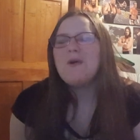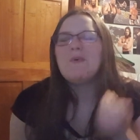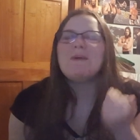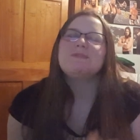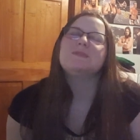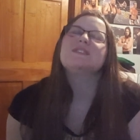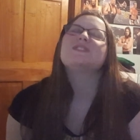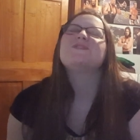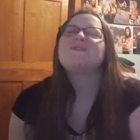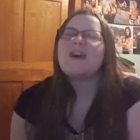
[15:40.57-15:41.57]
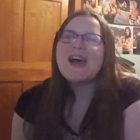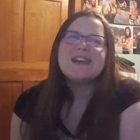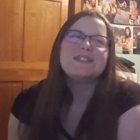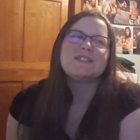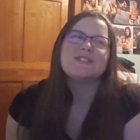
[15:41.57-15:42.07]
whoever wins the
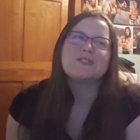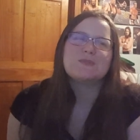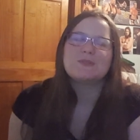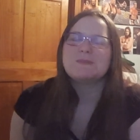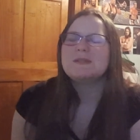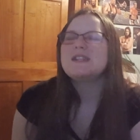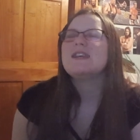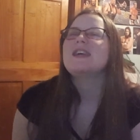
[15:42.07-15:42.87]
finals will yep. be